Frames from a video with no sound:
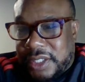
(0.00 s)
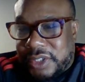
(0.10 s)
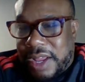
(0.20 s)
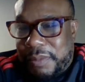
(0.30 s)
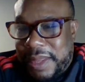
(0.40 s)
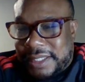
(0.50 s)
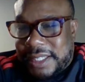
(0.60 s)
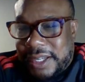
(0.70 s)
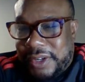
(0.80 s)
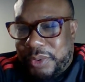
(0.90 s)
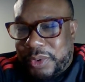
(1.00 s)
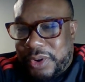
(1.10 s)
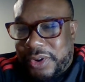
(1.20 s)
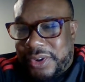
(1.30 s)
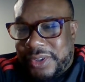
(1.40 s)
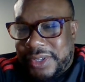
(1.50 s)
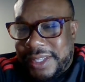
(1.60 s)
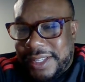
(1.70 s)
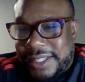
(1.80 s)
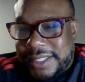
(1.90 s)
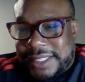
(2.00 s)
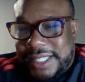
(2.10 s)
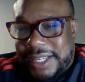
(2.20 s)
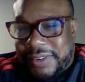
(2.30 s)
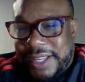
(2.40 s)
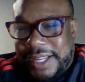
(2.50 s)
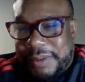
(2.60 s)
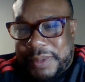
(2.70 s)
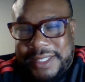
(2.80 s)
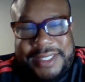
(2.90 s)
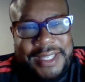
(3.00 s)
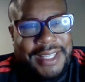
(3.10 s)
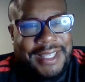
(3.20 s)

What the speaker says: Travelmatic said, you all secret enemies.